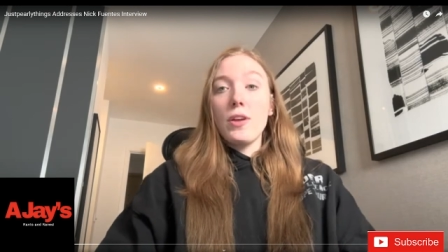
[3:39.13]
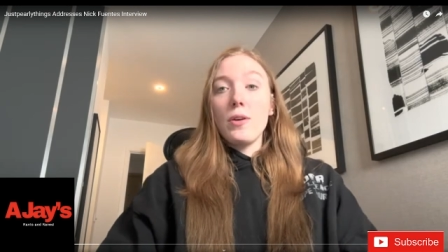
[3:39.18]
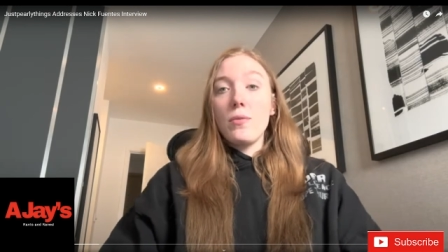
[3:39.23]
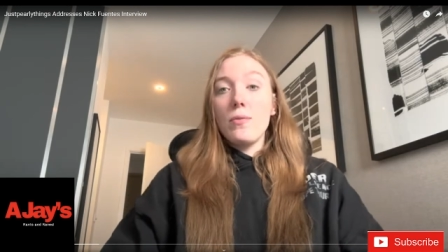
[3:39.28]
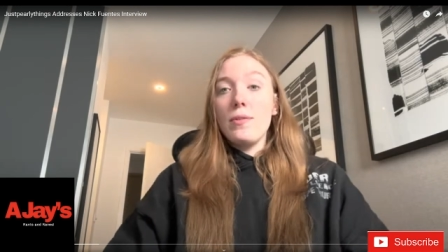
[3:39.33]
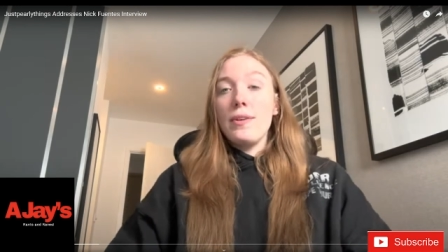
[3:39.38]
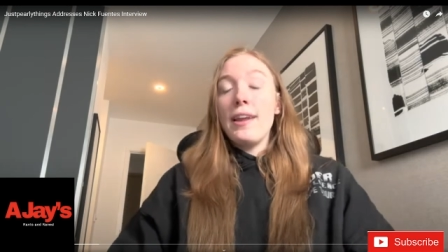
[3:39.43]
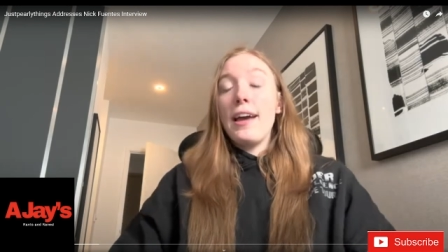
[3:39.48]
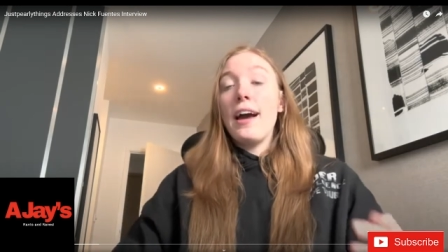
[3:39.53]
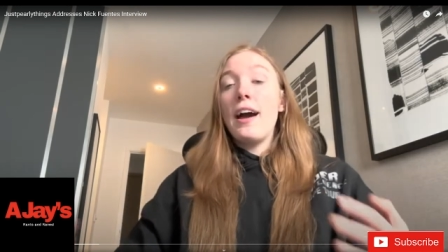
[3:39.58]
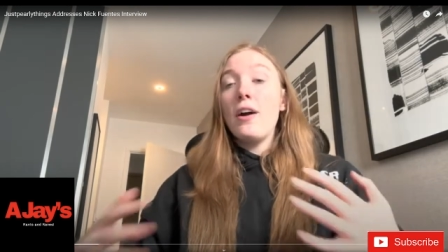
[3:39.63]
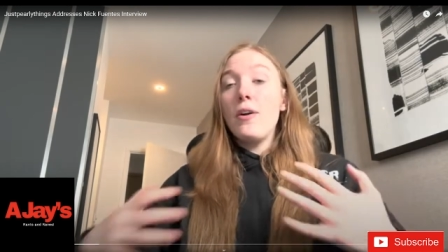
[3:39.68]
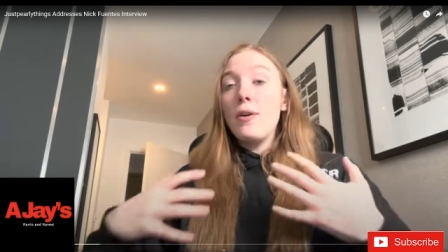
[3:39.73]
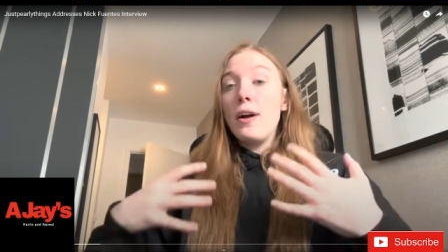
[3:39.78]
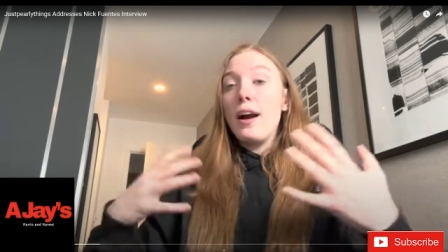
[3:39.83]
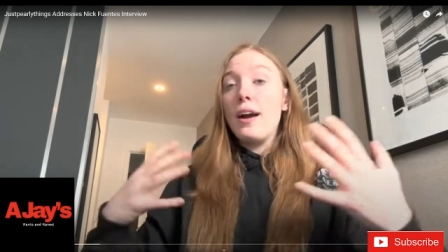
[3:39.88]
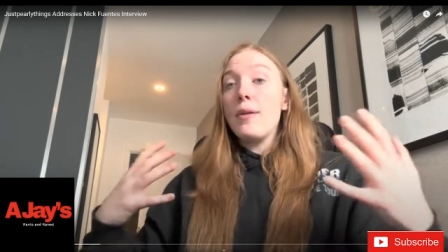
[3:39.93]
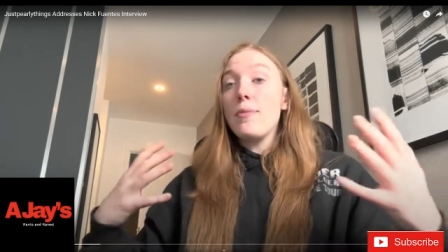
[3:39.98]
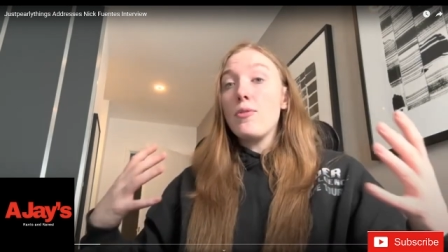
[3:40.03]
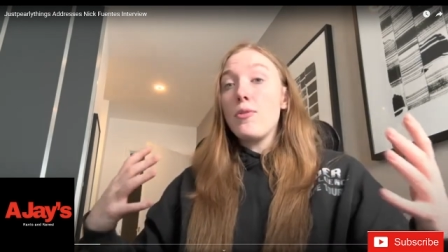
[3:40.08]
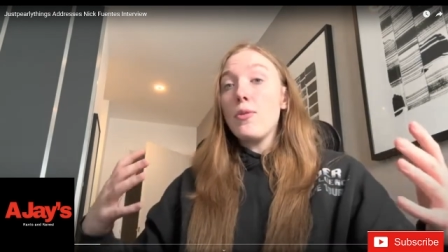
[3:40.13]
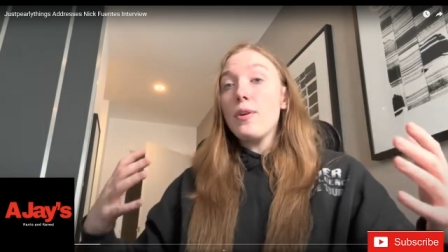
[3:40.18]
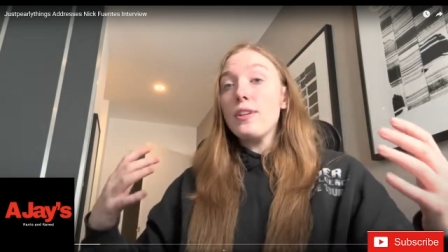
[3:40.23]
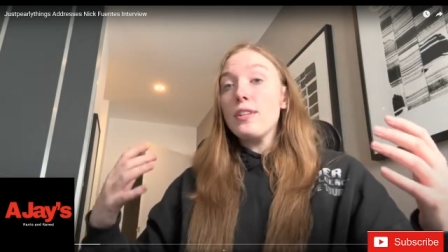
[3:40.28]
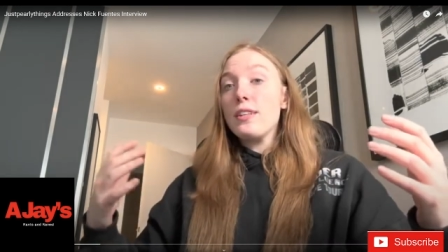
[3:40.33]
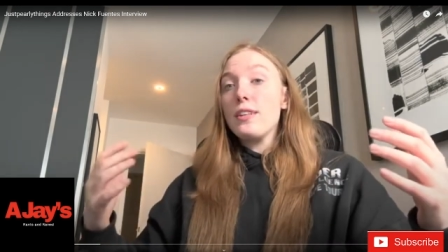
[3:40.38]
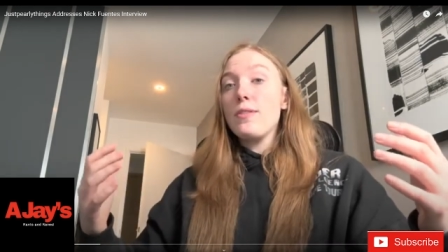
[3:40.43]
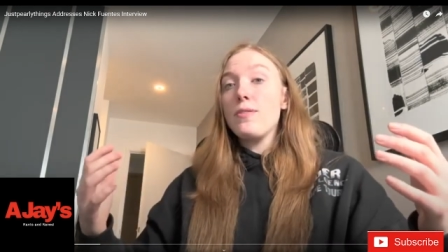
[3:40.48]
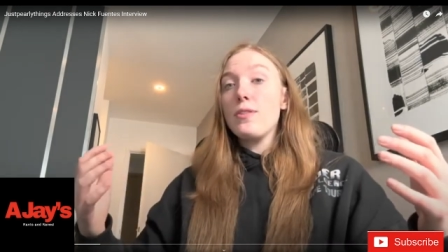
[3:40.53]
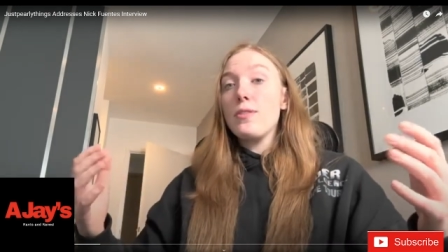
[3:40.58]
Now I'm going to
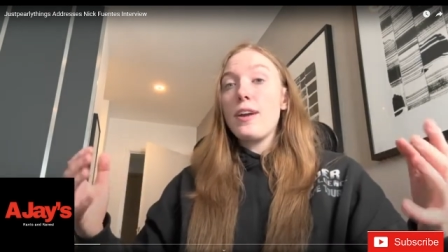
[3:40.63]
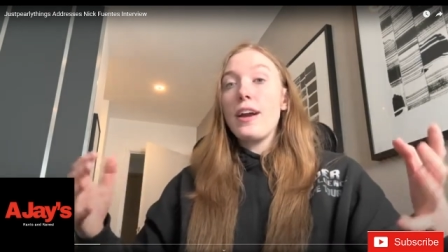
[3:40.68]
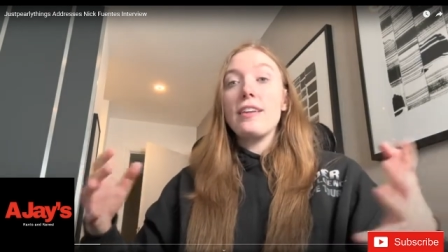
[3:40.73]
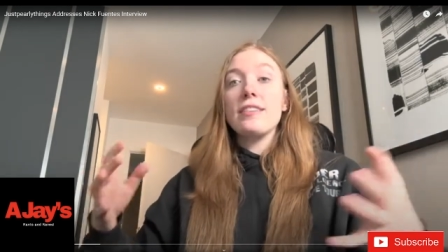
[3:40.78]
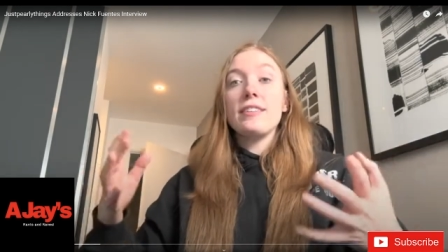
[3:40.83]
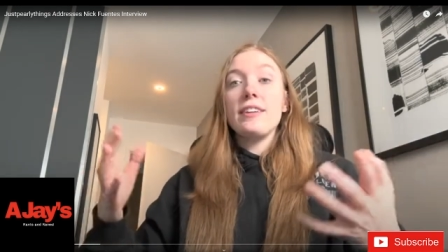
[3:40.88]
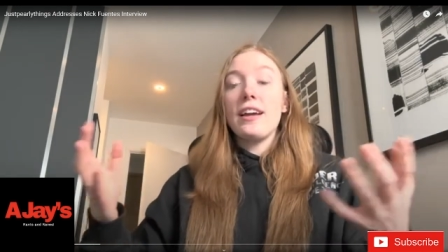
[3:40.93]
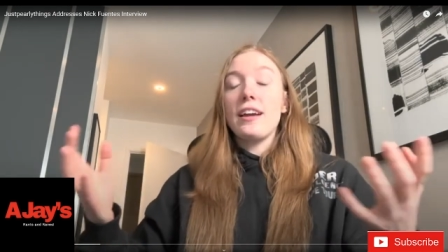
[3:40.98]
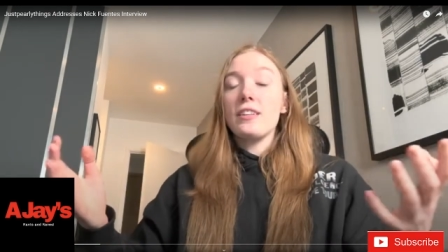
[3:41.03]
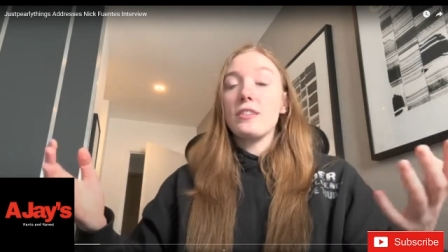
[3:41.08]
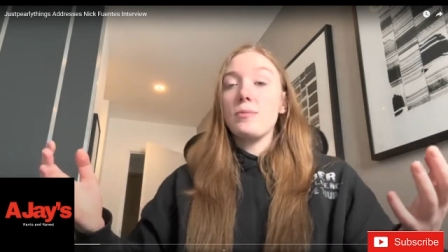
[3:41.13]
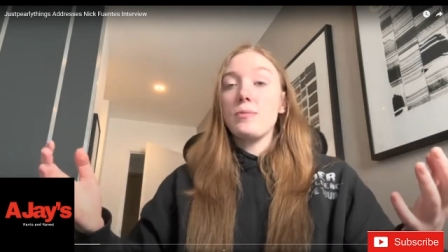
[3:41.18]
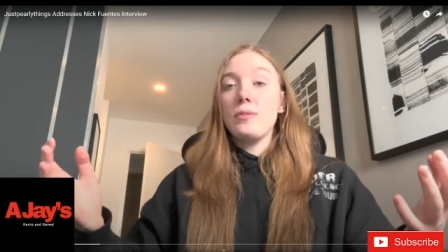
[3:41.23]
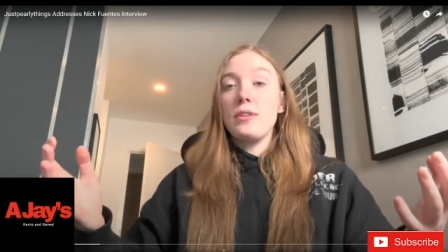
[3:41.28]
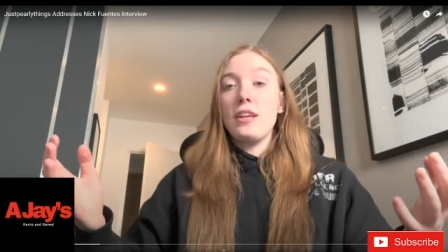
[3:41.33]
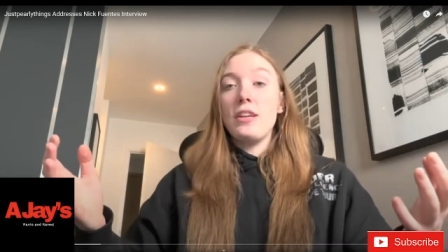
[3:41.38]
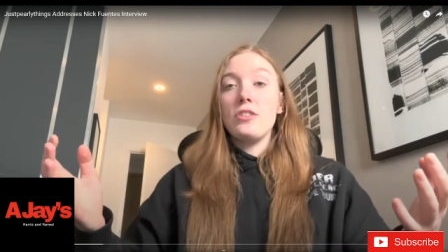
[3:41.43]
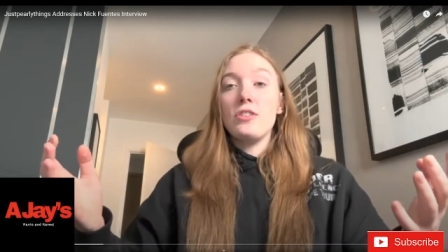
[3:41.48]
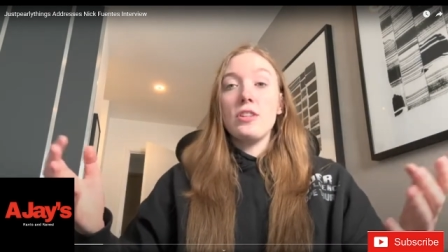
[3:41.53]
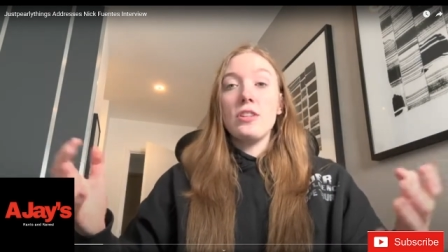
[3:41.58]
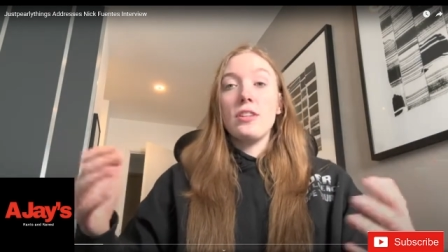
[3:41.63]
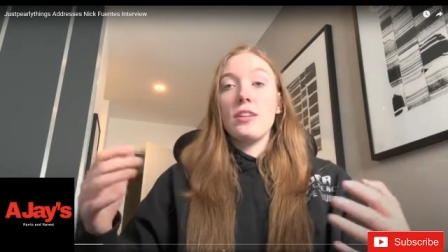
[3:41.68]
give you guys an explanation